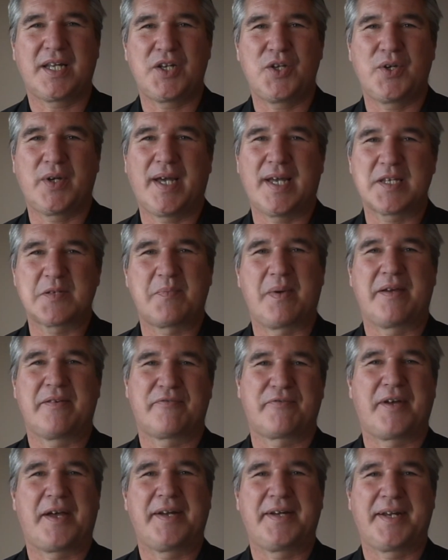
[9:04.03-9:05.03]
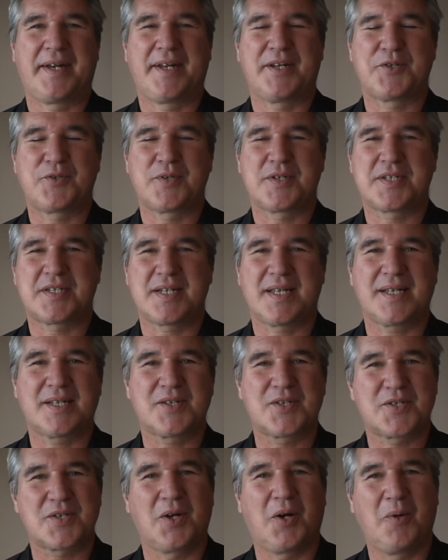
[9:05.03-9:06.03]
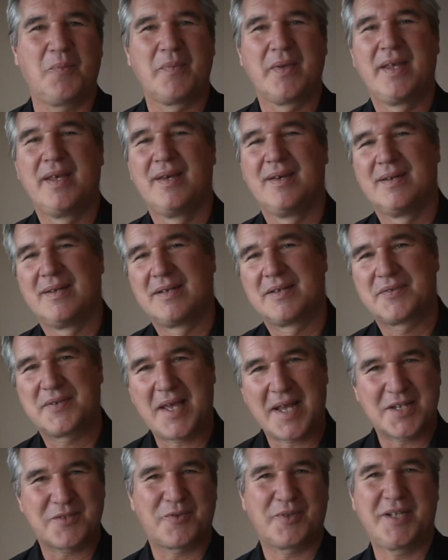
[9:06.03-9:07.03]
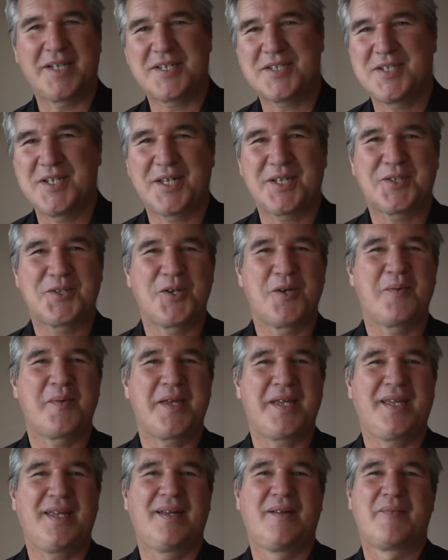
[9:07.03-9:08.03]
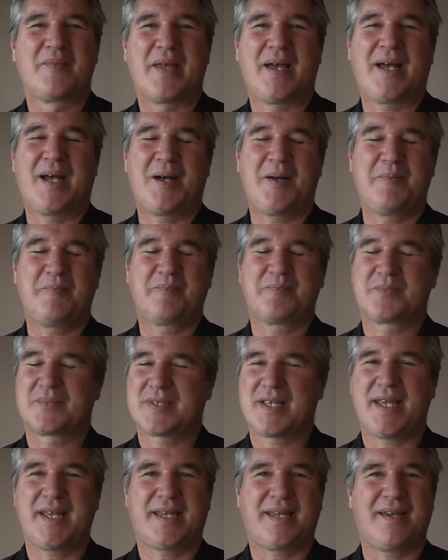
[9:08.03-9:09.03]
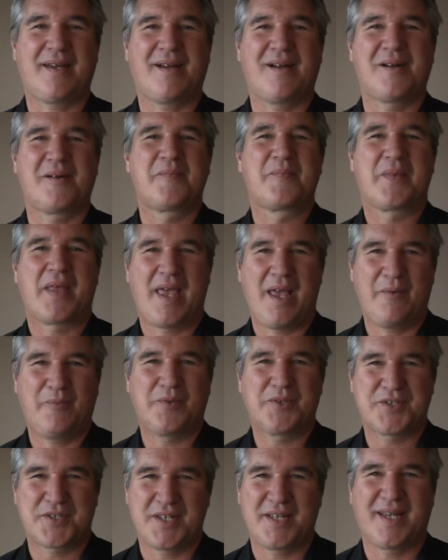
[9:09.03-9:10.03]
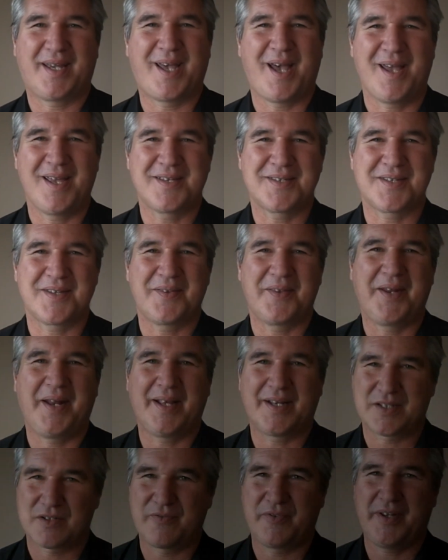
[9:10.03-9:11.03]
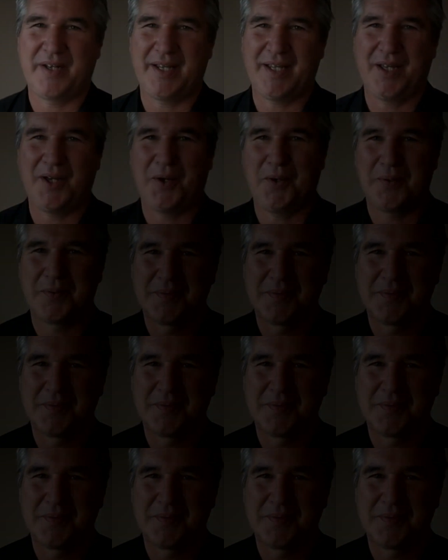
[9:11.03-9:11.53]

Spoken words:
and you guys might find it interesting. So thanks for listening to me. Take care, and we'll see you guys in the next video.